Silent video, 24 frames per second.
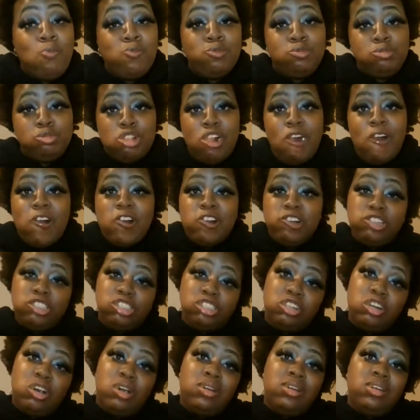Luckily,
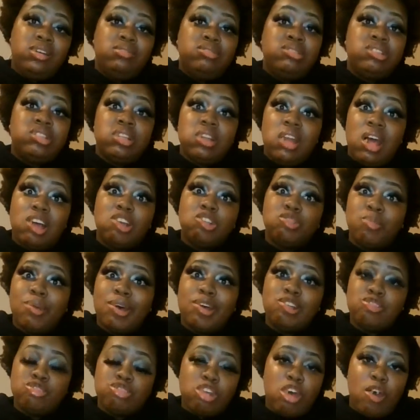Gloria was in the house by
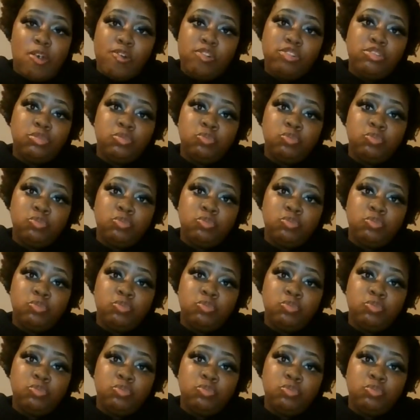herself.